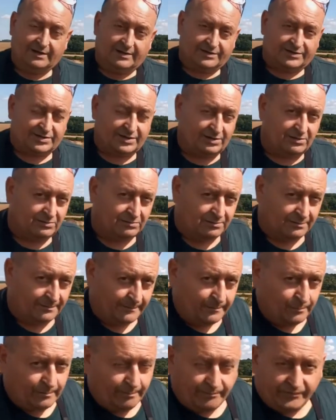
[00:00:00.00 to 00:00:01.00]
So,
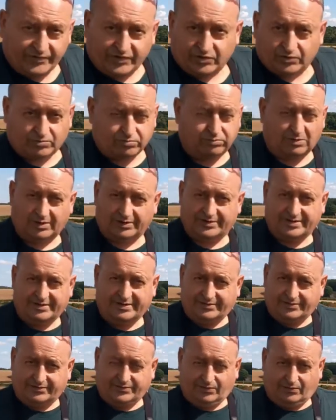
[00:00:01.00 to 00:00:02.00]
just what
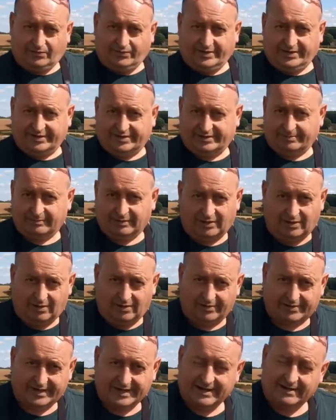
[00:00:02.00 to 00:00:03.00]
does all this
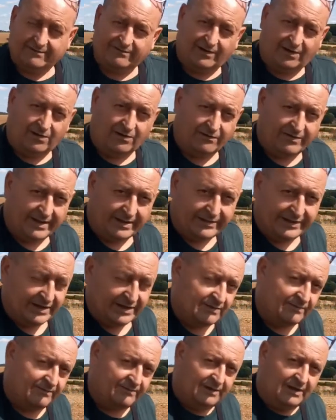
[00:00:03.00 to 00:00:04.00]
malarkey involve then, this
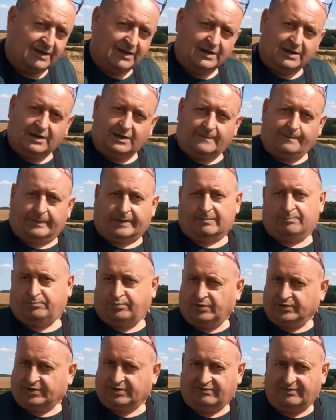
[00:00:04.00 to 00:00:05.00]

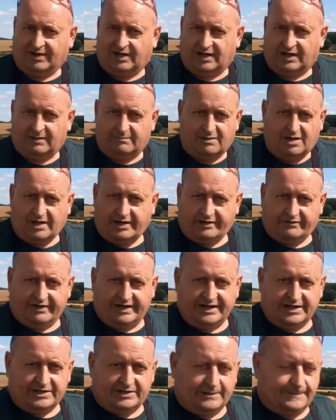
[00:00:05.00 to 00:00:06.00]
butterfly
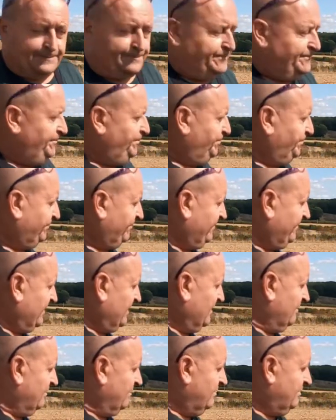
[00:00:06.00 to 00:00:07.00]
migration?
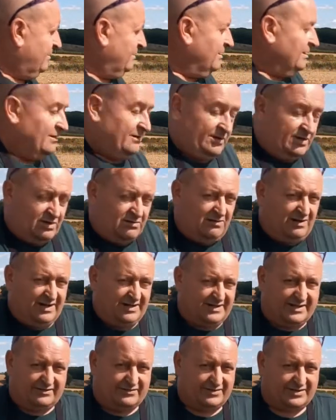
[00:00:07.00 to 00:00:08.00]
Which is quite
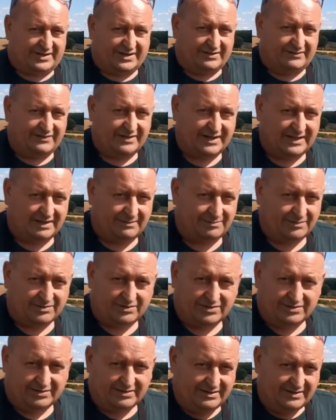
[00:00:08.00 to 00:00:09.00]
interesting, really,
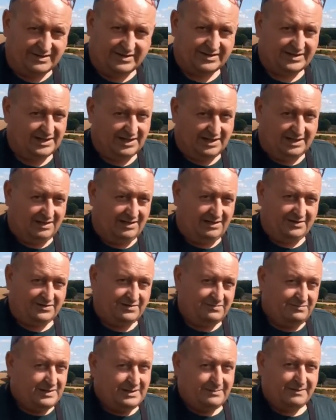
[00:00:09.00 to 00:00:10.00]
because there's still a lot of
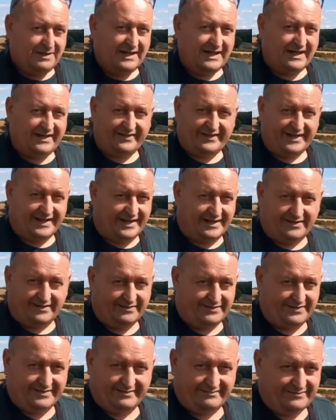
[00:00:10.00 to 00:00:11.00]
people out there
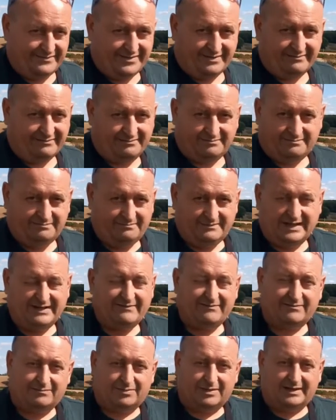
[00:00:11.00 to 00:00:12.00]
that don't
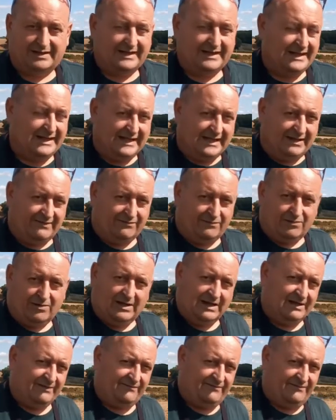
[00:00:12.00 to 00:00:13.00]
even believe or
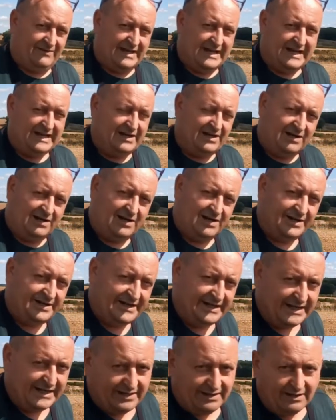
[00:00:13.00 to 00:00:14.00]
have any
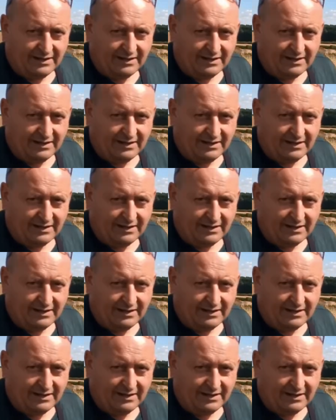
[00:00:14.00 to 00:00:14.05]
idea